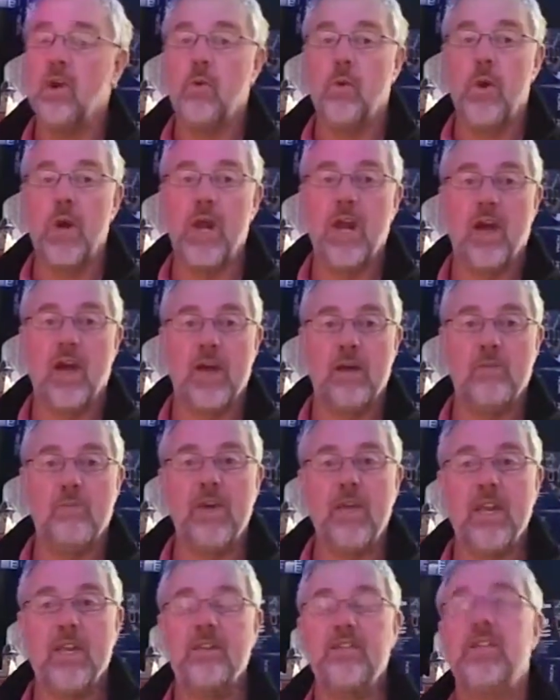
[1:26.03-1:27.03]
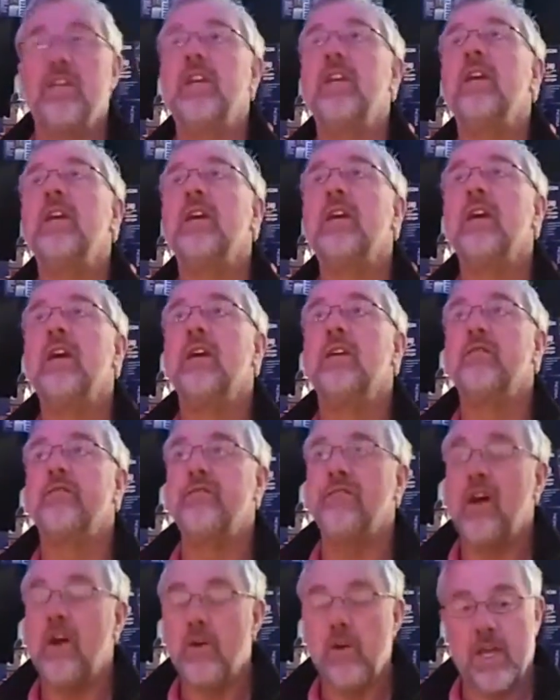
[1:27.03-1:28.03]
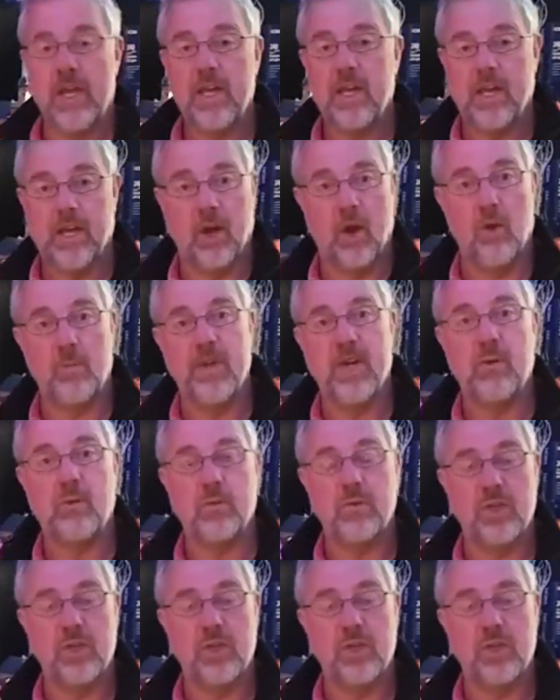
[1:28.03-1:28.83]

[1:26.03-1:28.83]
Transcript: Reliability, very economical